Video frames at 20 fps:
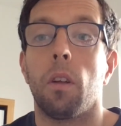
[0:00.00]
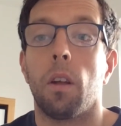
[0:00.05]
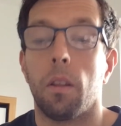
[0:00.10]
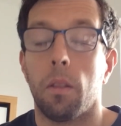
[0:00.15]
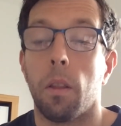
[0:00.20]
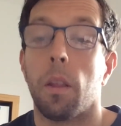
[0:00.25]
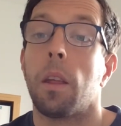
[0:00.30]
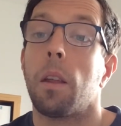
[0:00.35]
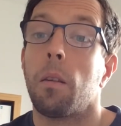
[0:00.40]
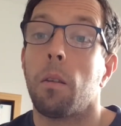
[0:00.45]

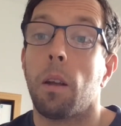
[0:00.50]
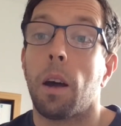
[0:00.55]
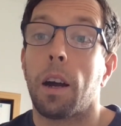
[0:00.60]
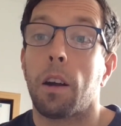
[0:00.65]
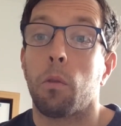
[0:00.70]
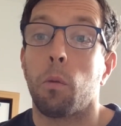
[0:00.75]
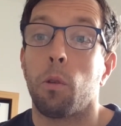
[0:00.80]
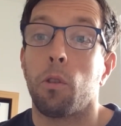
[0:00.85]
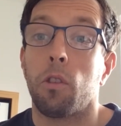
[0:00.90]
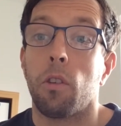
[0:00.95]
in
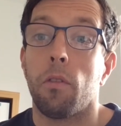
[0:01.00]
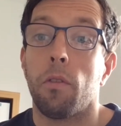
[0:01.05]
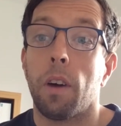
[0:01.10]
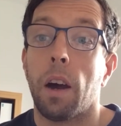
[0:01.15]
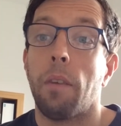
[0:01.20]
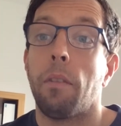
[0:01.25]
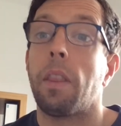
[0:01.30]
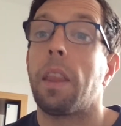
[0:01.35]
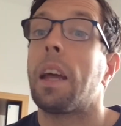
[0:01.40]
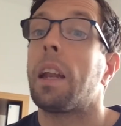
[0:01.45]
Act 1 scene
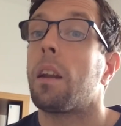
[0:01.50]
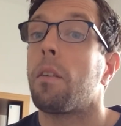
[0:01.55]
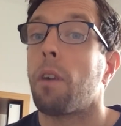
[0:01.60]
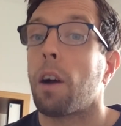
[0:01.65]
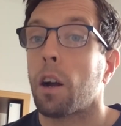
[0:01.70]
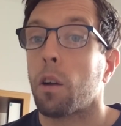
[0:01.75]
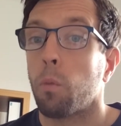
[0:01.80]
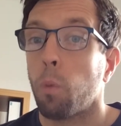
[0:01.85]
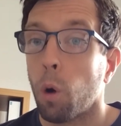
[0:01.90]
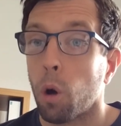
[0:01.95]
5, at the end of
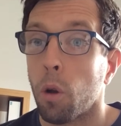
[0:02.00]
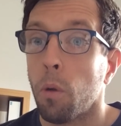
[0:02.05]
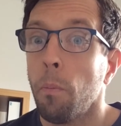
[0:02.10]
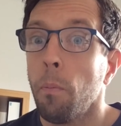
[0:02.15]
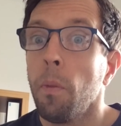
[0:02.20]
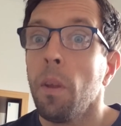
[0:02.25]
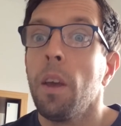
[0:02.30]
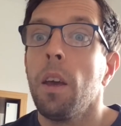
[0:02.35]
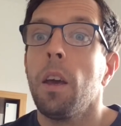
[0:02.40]
Act 1,